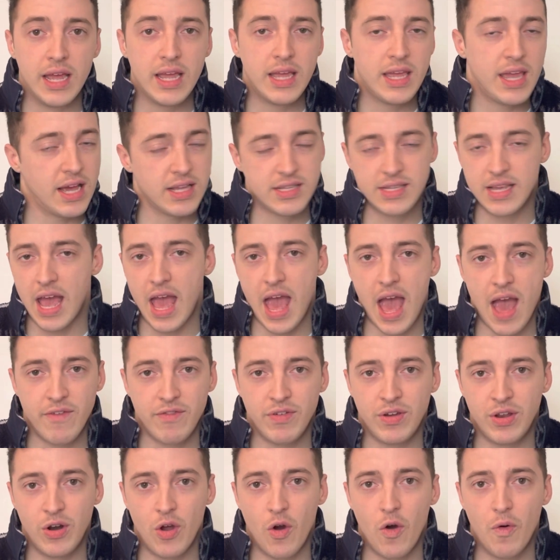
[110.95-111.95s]
Yes, I
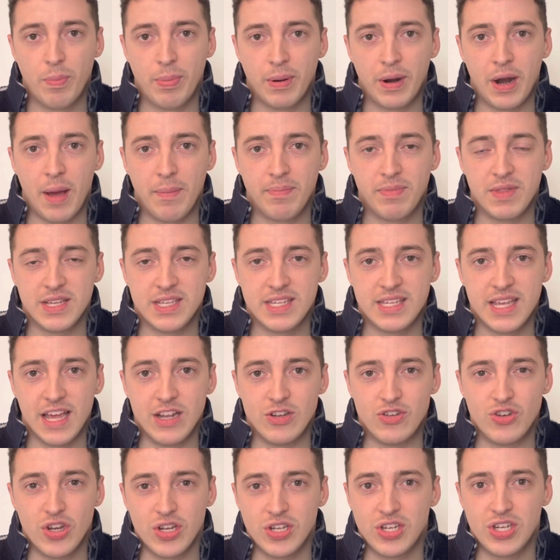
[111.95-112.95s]
haven't opened up the set
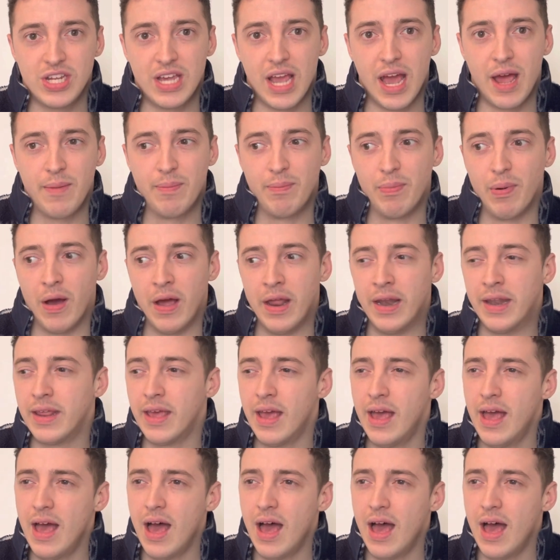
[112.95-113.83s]
just yet, but